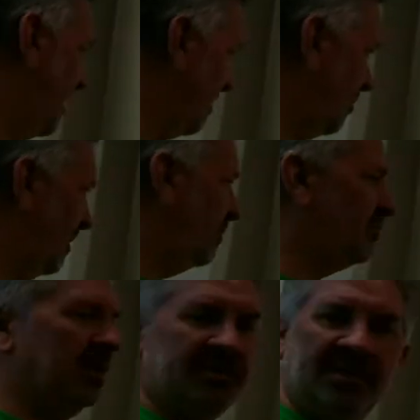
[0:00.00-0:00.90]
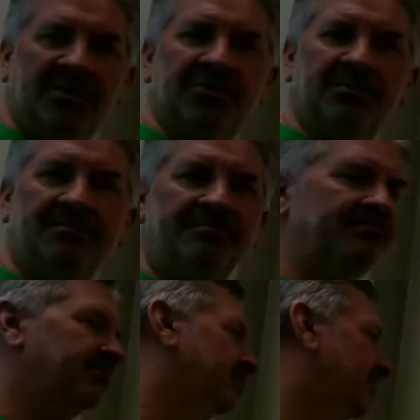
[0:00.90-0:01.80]
that's what we were trying to get to.
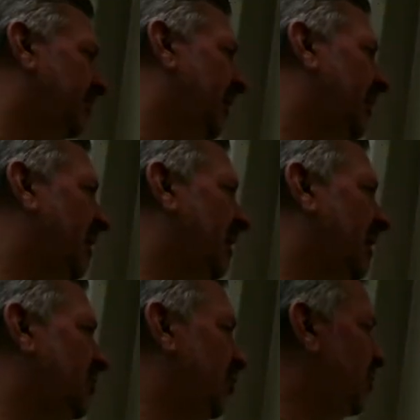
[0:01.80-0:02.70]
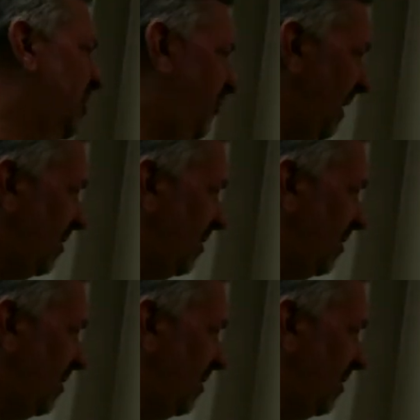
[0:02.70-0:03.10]
So notice if we'd